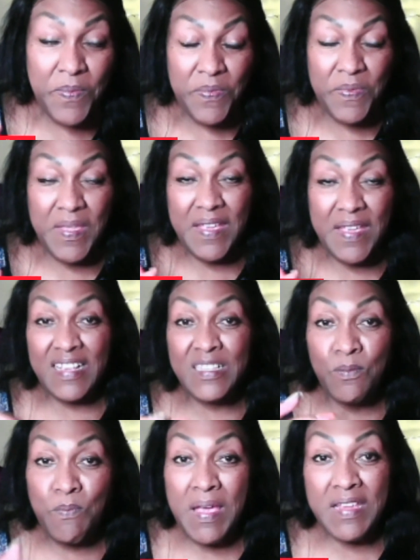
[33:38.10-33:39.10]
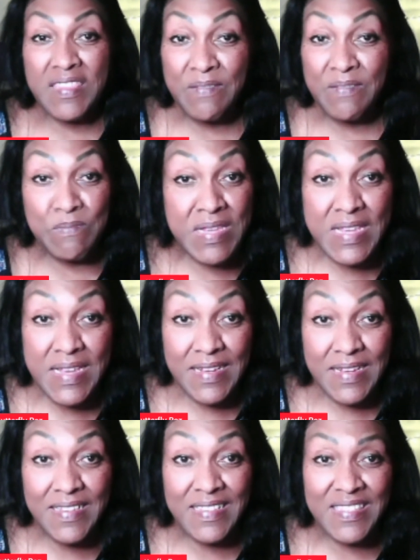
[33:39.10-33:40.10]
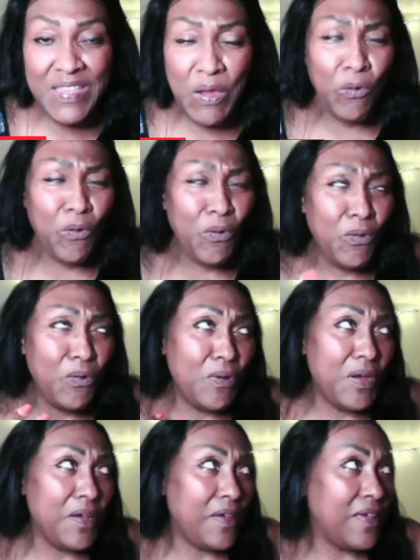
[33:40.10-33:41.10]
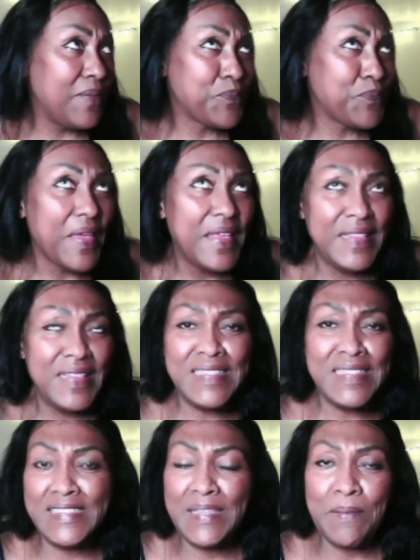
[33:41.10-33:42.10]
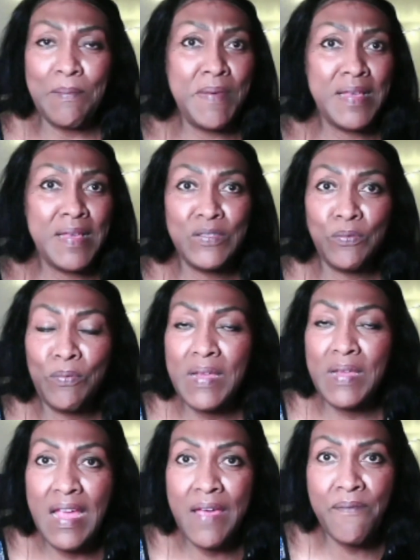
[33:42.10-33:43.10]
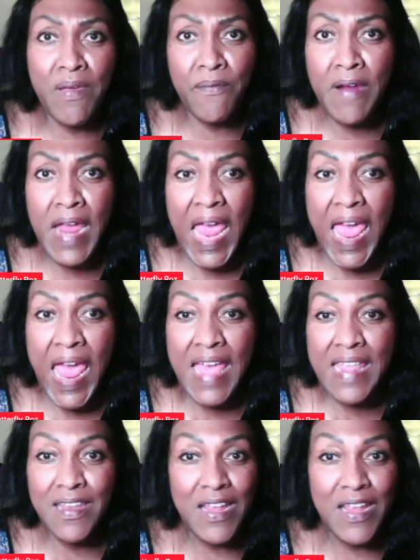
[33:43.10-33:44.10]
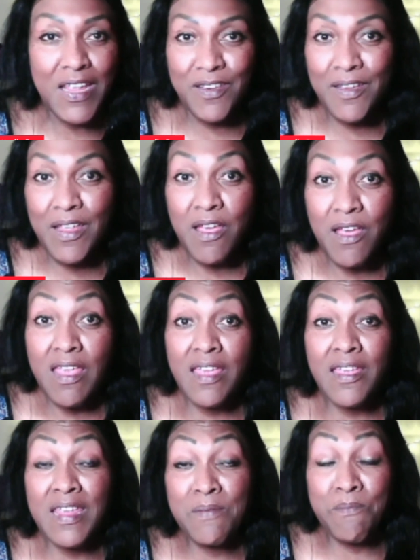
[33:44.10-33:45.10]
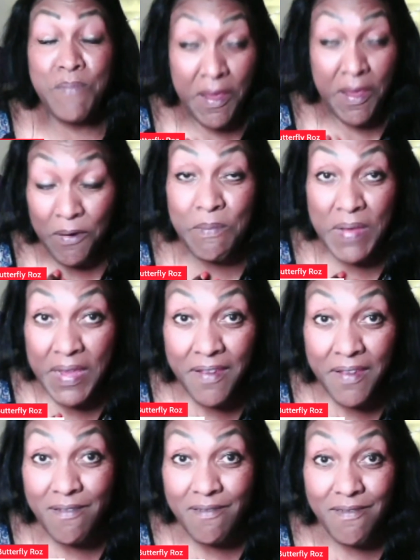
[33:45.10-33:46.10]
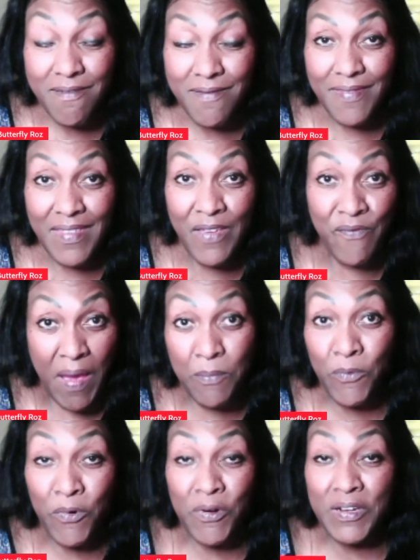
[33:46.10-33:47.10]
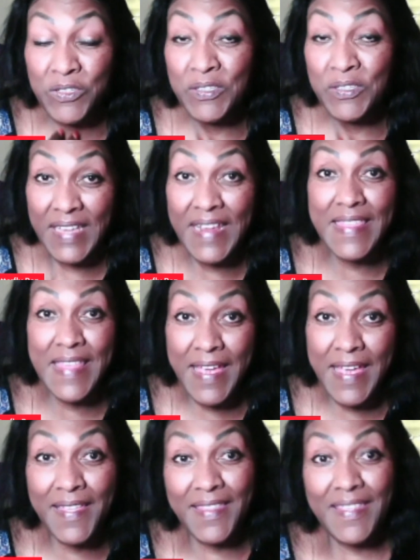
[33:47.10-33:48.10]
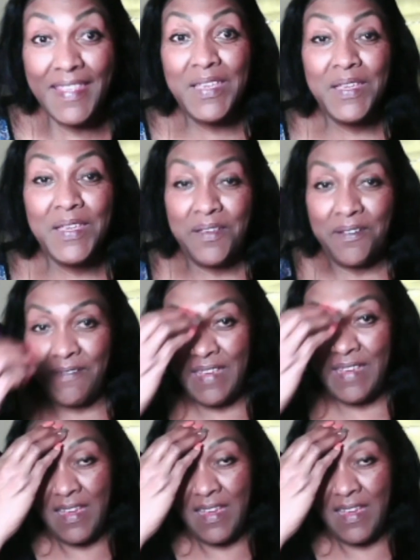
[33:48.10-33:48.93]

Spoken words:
expecting me to say, oh, this is the best wig I've ever had. It better be if I'm going to say that. Okay.